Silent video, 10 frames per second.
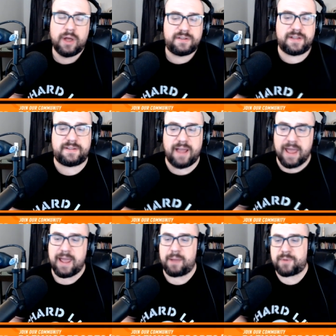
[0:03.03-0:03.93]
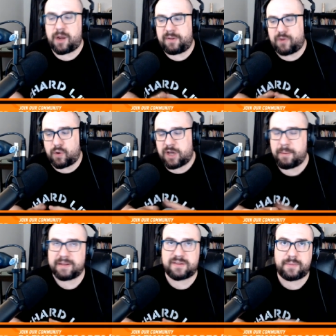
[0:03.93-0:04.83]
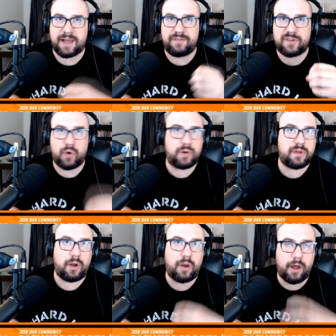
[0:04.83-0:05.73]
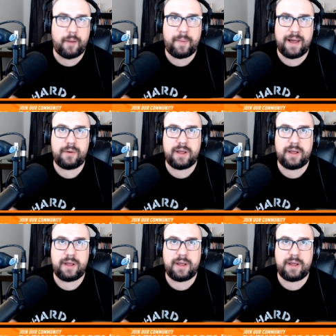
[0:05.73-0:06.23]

Today I'm going to be talking about something I've talked a lot about